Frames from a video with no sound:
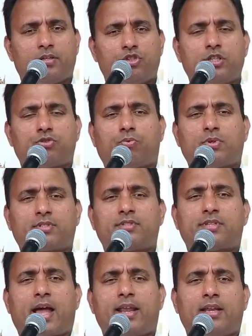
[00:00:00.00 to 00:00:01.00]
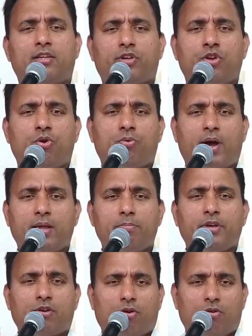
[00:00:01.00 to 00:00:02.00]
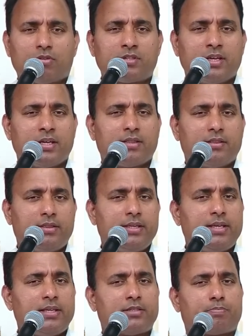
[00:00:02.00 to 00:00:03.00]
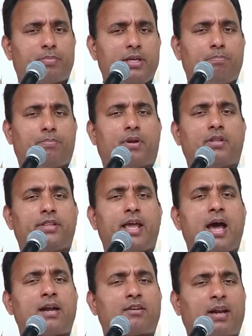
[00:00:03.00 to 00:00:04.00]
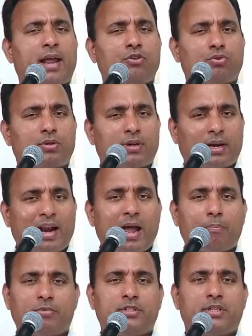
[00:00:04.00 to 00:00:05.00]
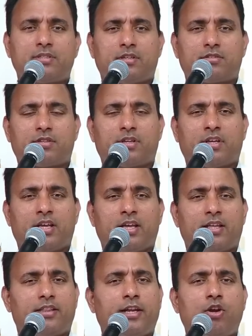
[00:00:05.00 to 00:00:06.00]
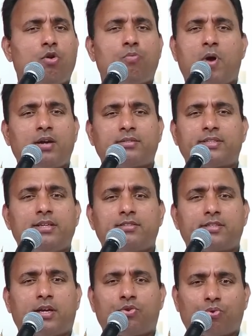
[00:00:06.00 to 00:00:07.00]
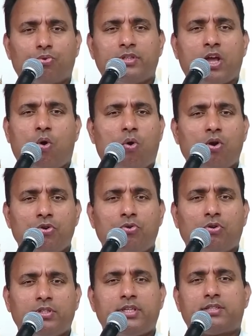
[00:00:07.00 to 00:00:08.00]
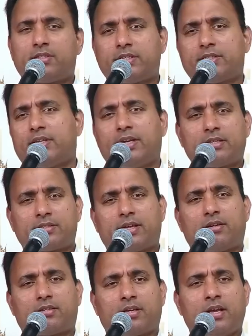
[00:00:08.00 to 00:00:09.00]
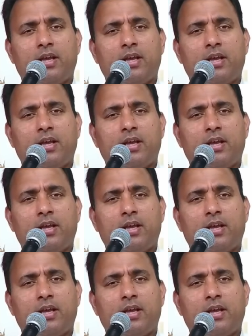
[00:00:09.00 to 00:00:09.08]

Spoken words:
Jesus was silent. You know why? Because these people, they are trying to trap Jesus. They don't want sincere truth. They all know Jesus is innocent.